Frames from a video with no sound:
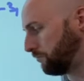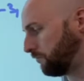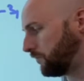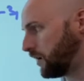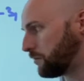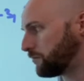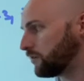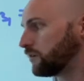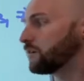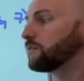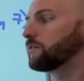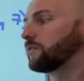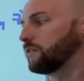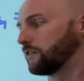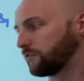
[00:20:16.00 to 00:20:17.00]
number.
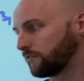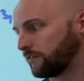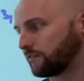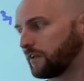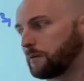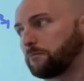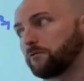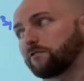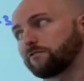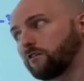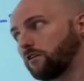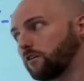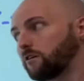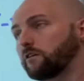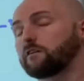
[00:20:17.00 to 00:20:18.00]
This example you
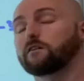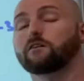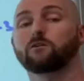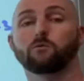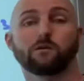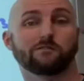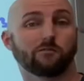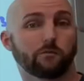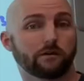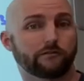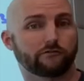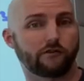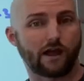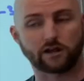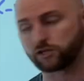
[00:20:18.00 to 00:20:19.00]
saw earlier was a weird
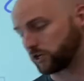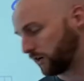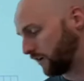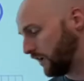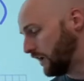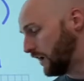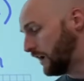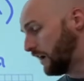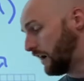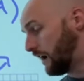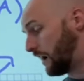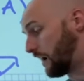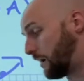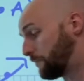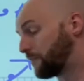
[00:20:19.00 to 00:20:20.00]
fraction.
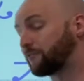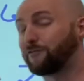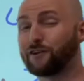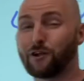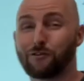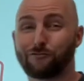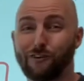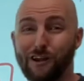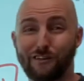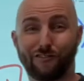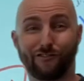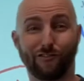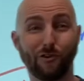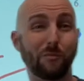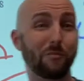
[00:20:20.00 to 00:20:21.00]
This video is running
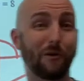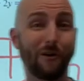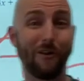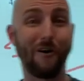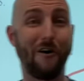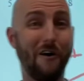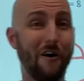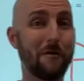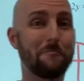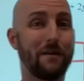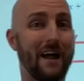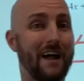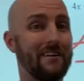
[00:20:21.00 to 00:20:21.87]
super long, but I